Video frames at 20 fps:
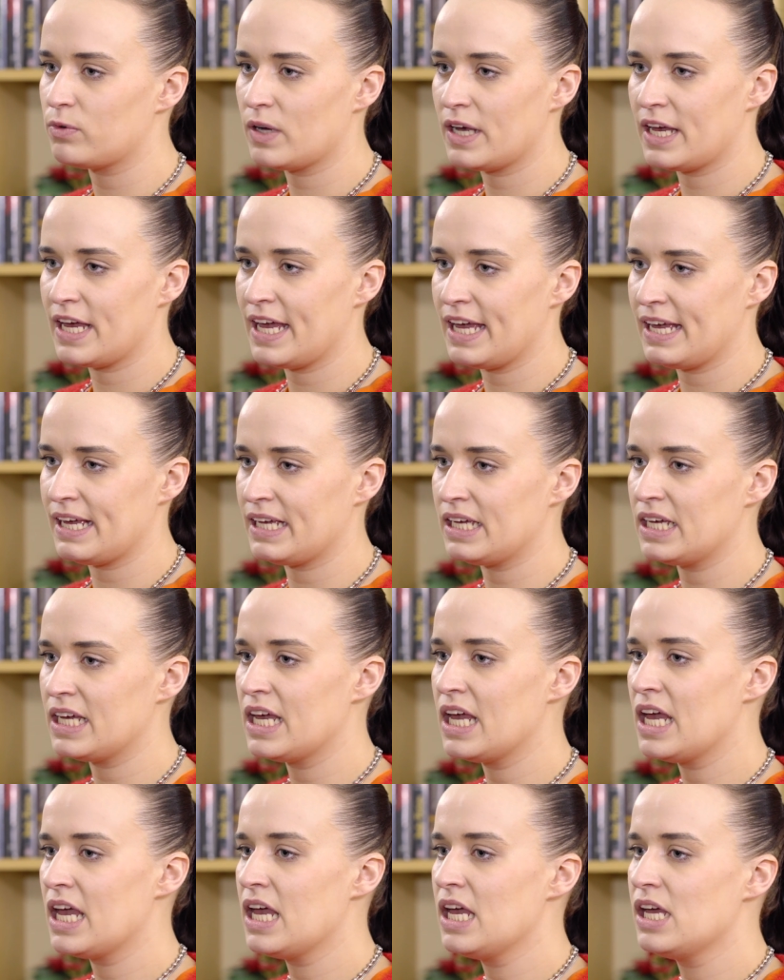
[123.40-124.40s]
way.
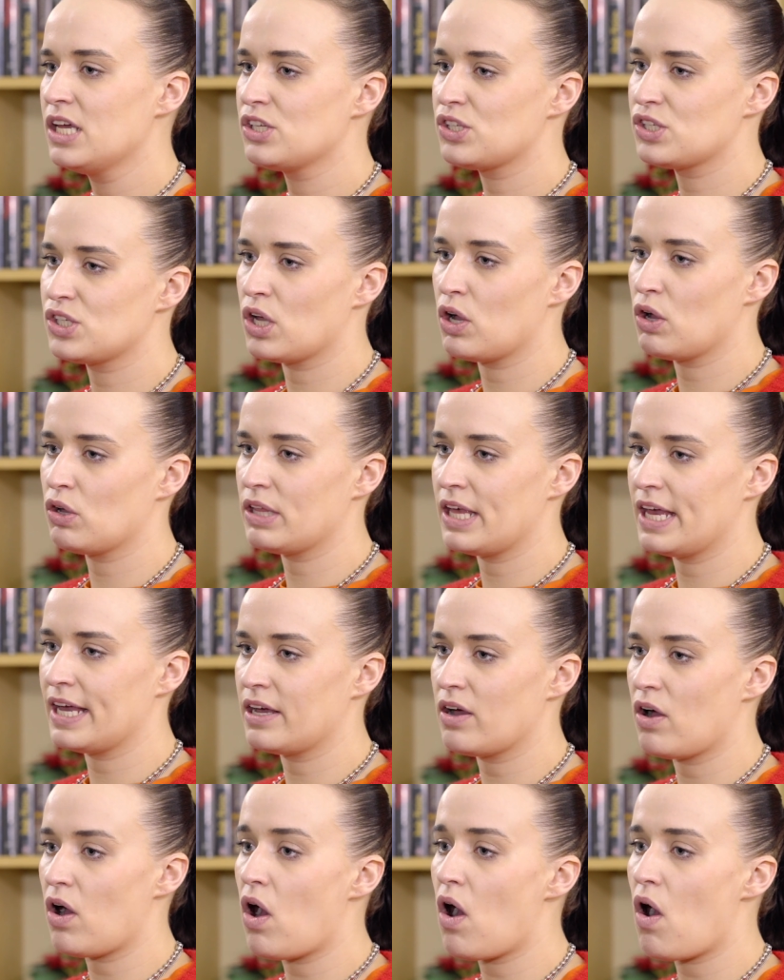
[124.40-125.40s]
So
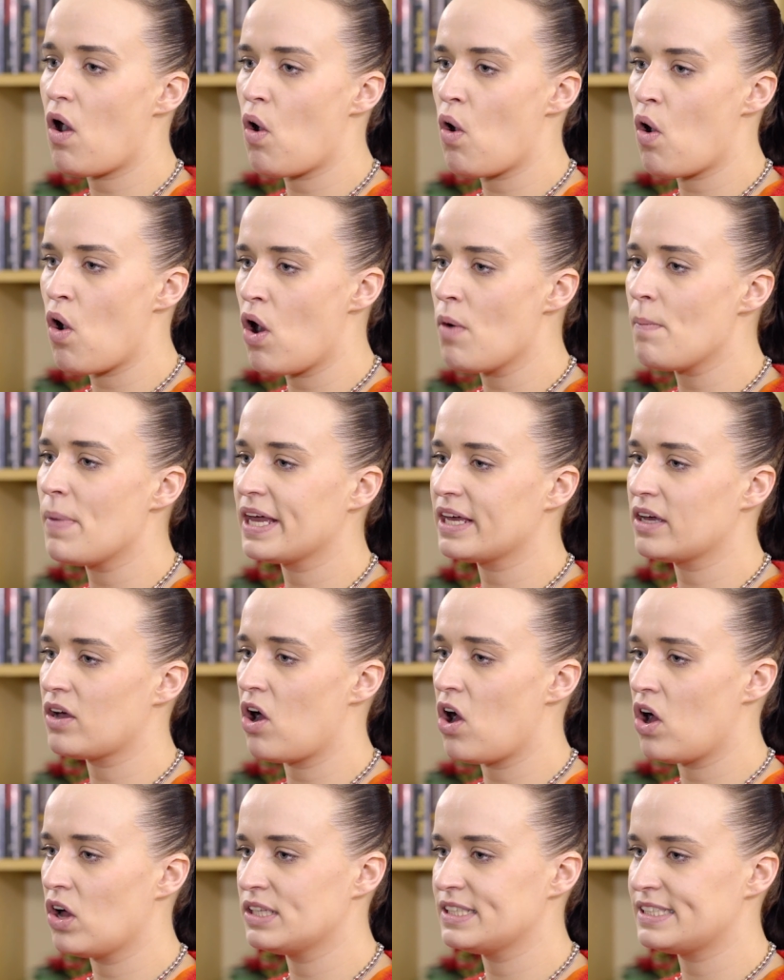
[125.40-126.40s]
like all my
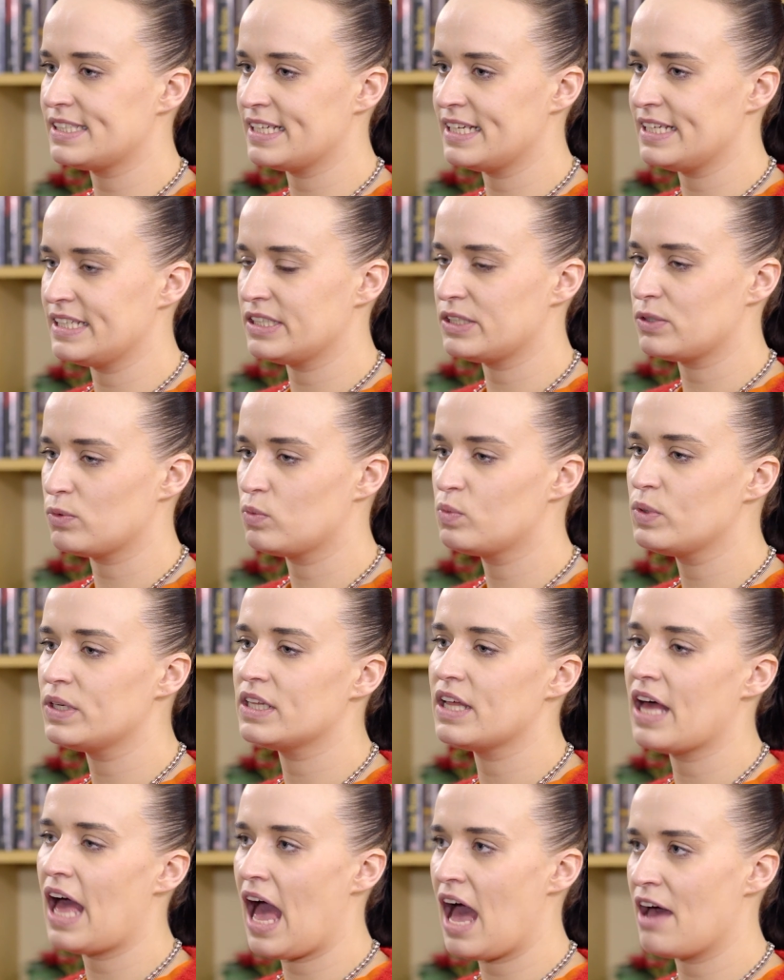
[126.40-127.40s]
content
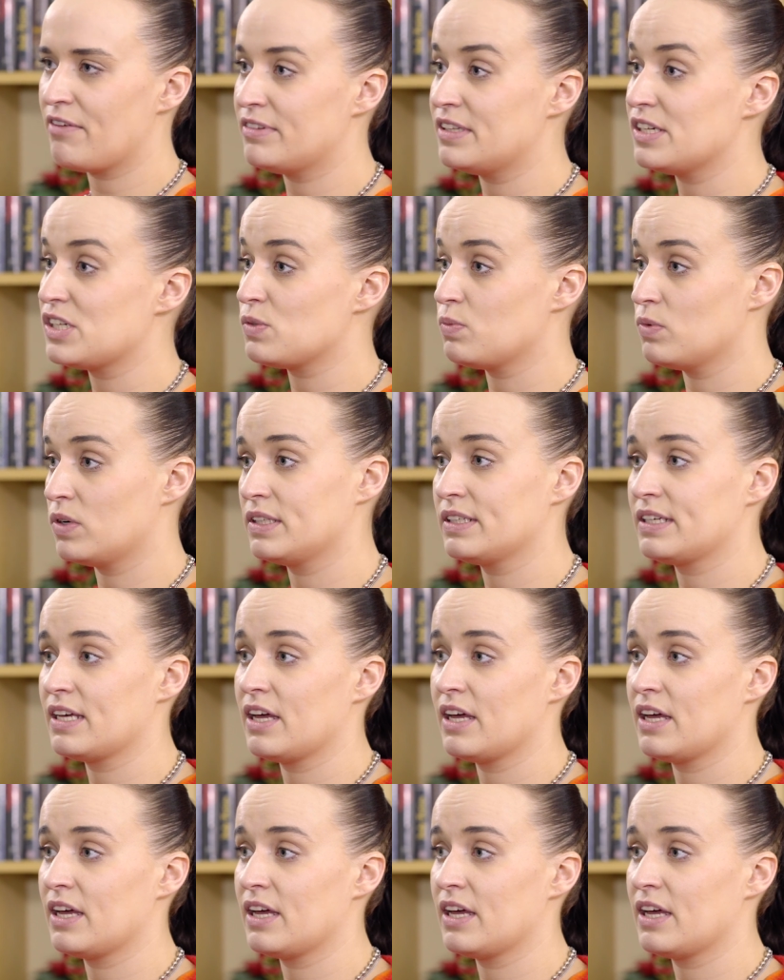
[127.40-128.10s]
will have this one